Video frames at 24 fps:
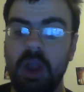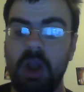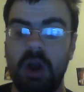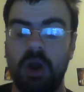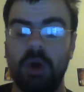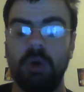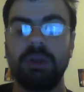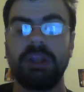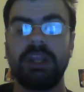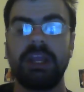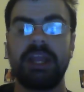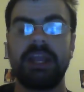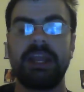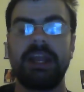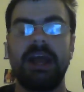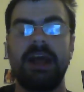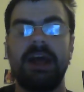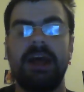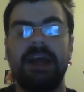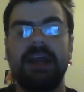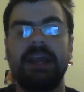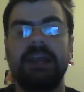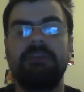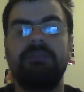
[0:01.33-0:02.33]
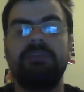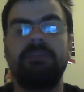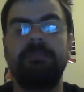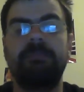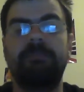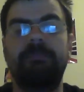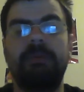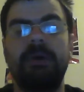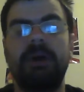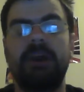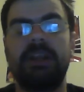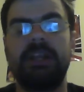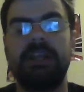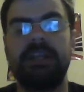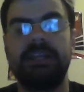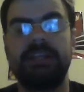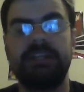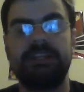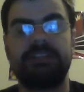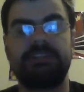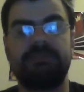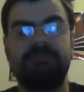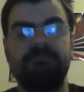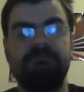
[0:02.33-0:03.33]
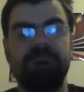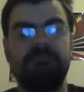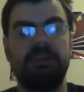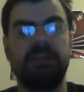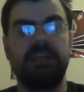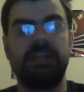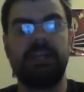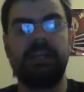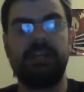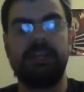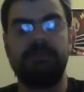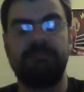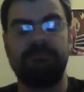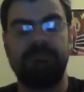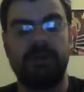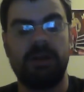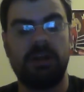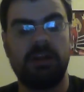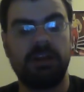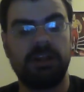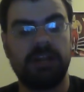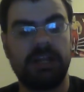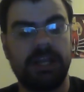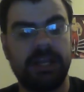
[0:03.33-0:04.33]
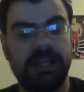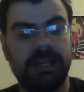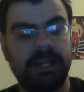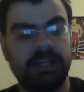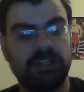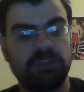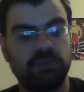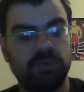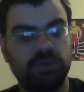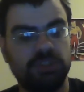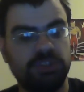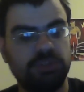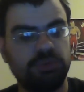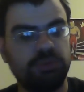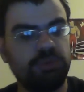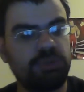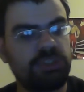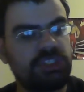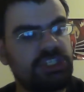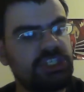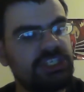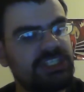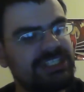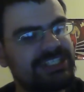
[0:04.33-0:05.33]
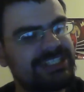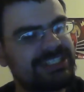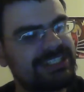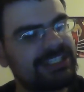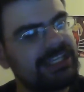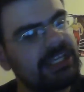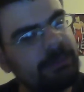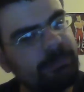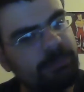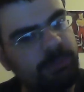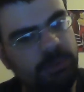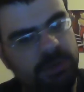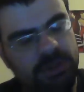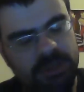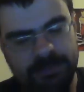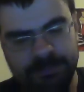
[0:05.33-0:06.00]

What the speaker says: Okay, hi everybody, it is me, Bonkai922. You see Saber